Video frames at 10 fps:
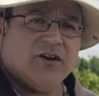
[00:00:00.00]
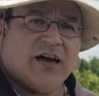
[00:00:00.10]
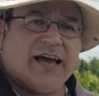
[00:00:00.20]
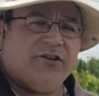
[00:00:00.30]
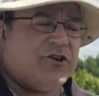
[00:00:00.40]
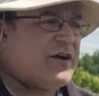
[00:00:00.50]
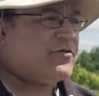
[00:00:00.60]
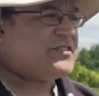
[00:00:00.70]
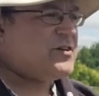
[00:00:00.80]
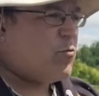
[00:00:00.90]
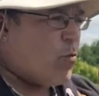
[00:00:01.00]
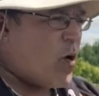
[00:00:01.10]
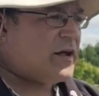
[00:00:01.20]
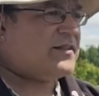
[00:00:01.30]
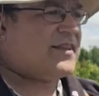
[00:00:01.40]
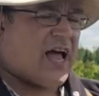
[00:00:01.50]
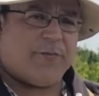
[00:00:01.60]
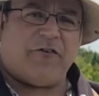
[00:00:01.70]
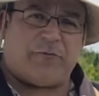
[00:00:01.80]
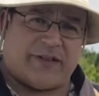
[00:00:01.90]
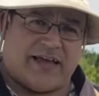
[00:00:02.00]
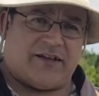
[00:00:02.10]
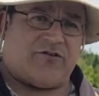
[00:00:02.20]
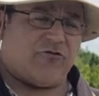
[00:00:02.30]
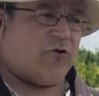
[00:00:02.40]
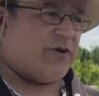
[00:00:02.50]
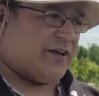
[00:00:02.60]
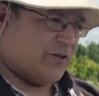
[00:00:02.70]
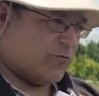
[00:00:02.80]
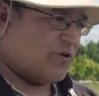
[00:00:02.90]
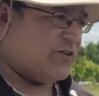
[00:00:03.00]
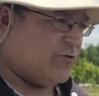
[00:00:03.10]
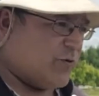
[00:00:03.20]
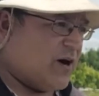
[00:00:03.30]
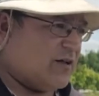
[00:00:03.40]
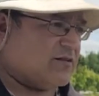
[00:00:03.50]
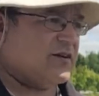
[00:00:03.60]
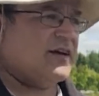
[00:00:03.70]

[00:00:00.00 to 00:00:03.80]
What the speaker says: and you never see one type of plant growing in the wild.